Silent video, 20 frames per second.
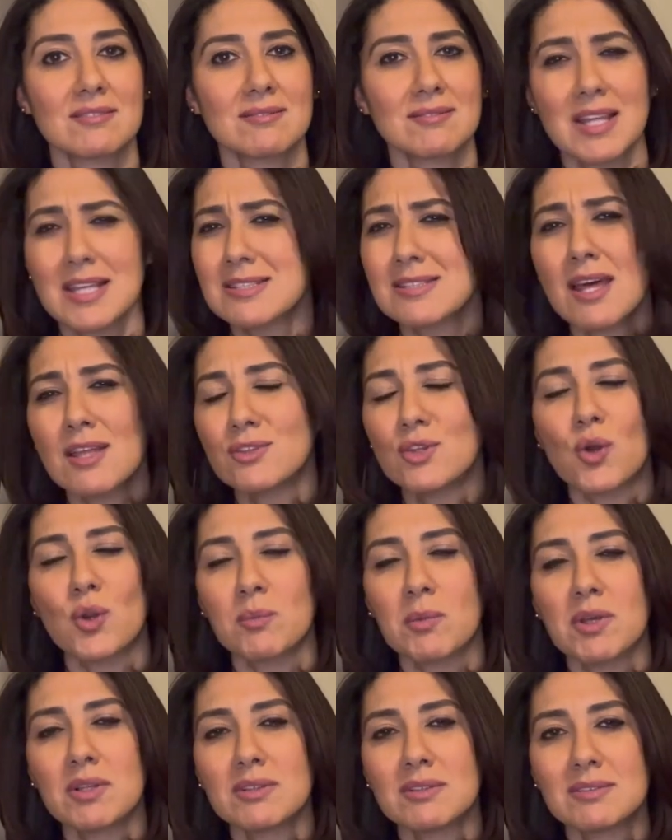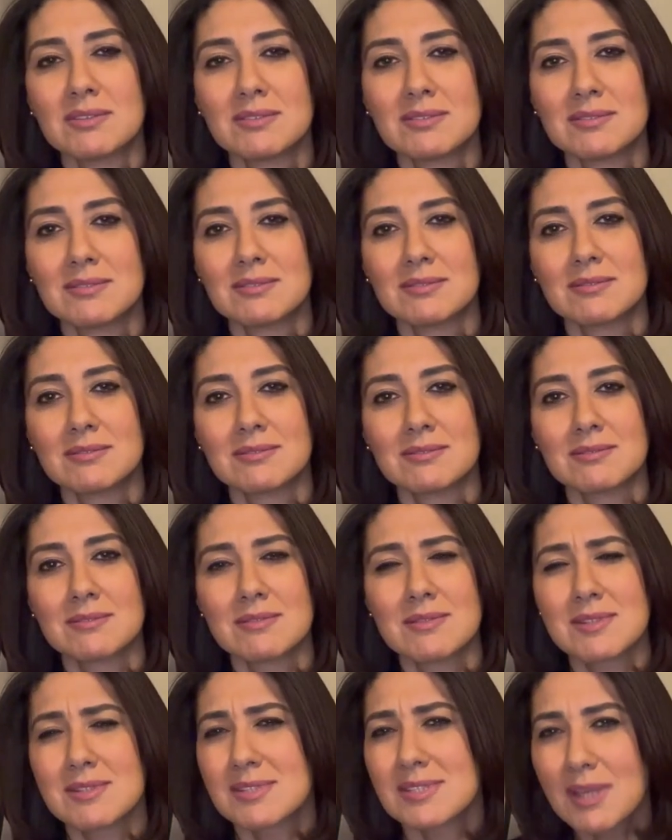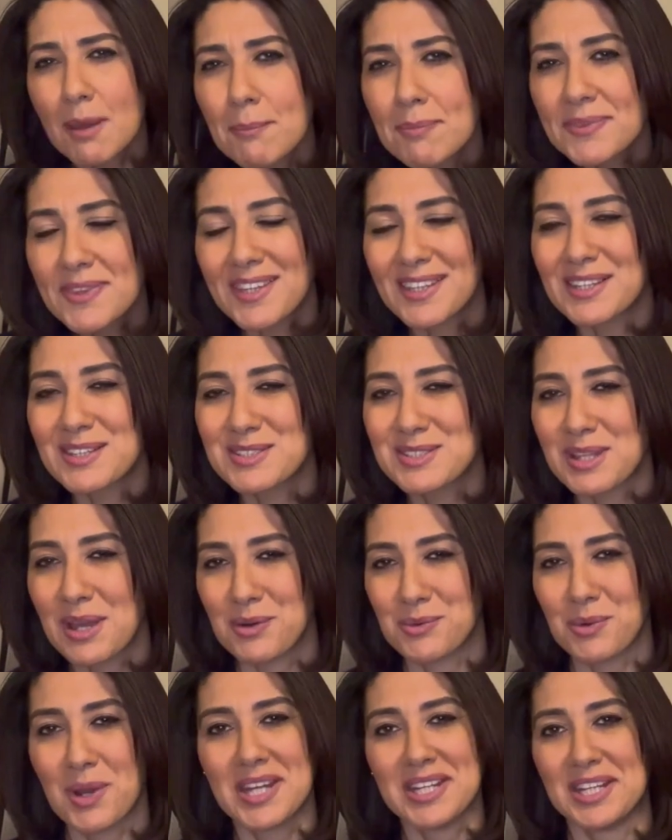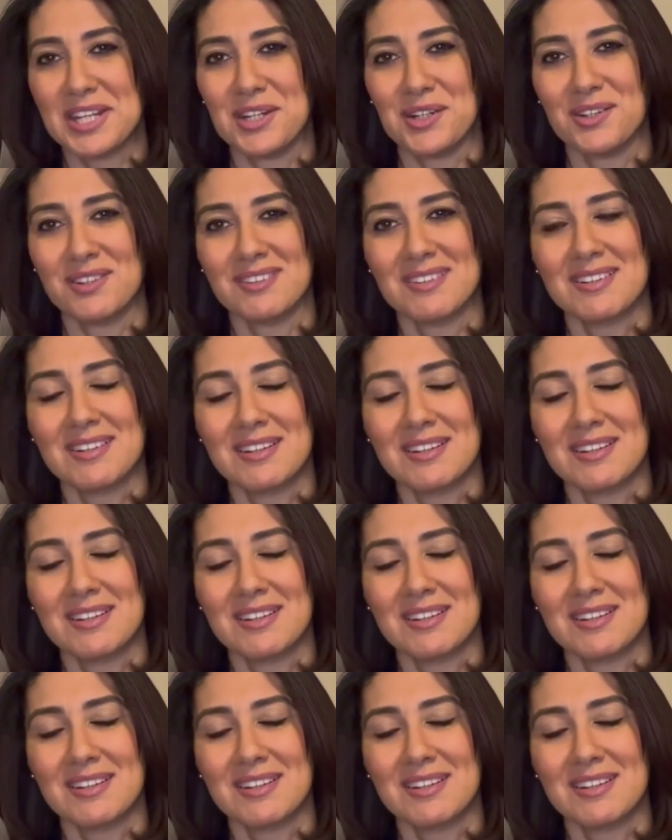that's not normal. Something is not right here.